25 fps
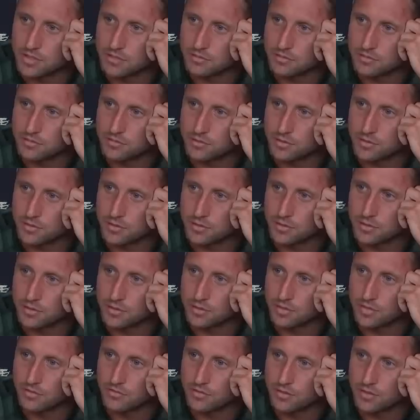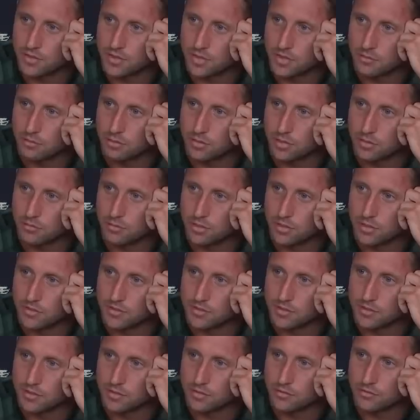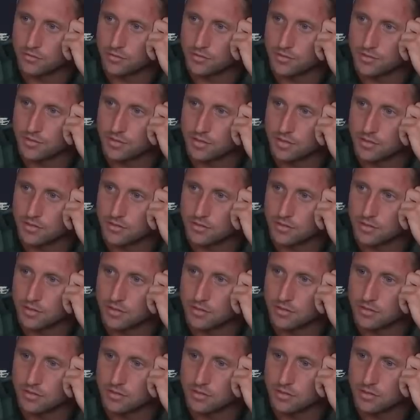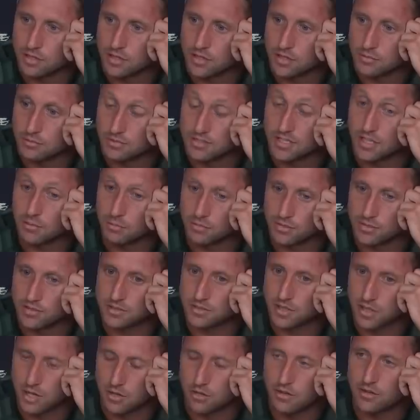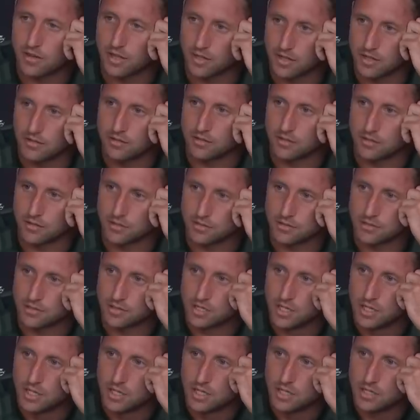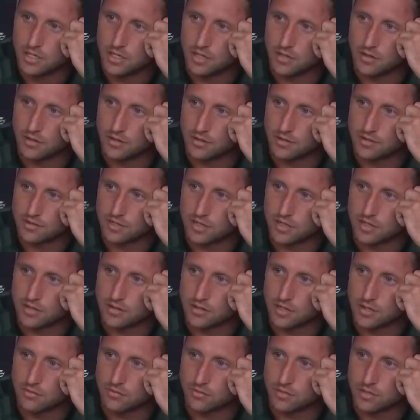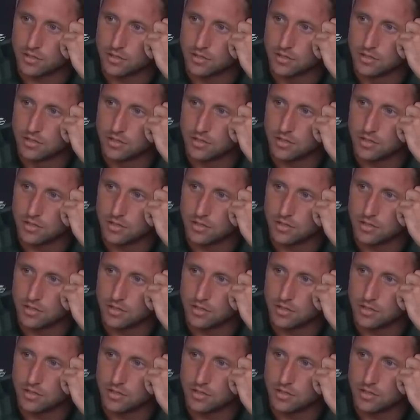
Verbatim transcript: I was feeling good. I felt like I played well at the end of the first set, and, and I was able to carry that into the into the second, thankfully.